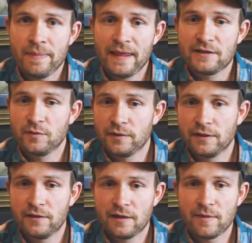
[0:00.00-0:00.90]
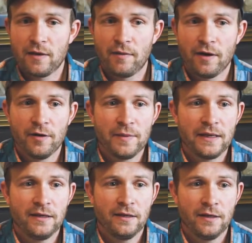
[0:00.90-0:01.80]
that's one good thing about
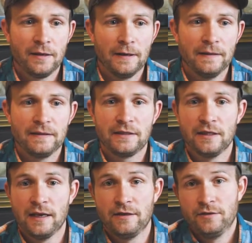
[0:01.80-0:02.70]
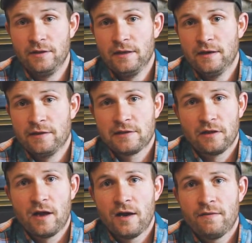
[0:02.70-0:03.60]
Wyoming. There is a
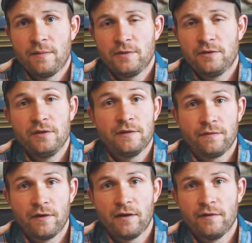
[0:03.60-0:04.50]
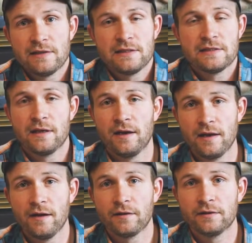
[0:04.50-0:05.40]
lot of opportunity for non-residents to hunt
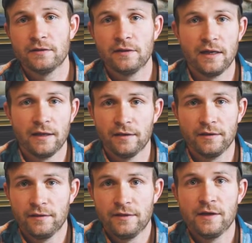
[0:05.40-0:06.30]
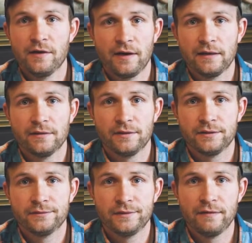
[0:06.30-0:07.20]
elk and deer and
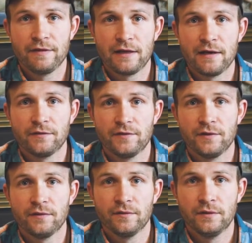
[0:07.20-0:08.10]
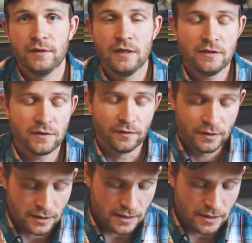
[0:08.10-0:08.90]
everything else too. So